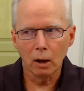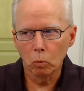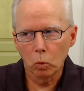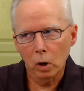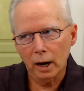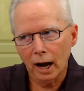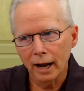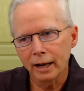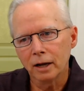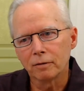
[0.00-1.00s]
what
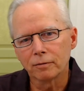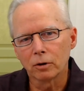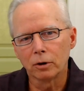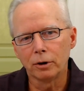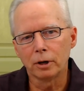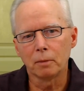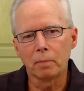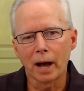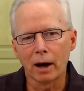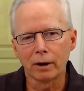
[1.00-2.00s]
I have learned
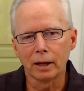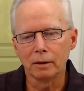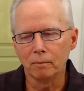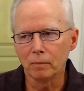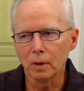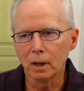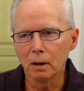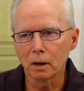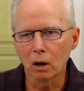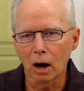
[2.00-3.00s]
about it
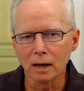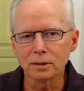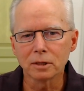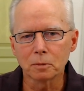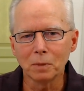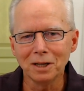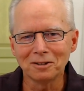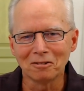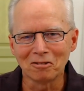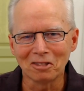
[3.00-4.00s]
causes me
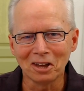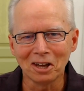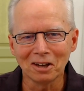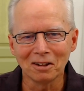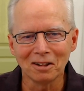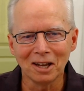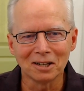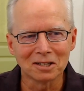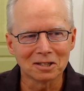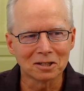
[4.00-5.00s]
to think
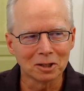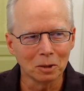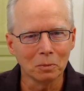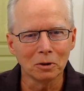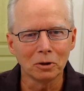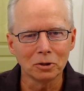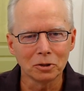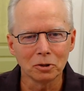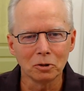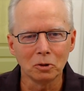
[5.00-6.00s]
it's similar
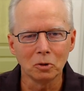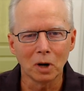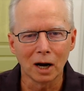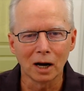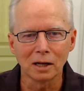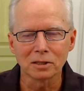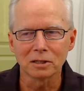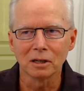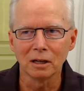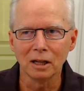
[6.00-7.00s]
to
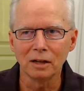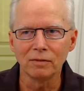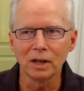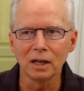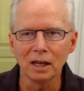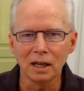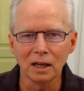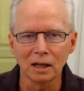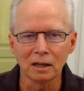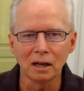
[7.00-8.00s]
us living
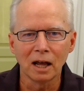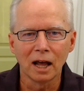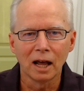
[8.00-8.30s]
in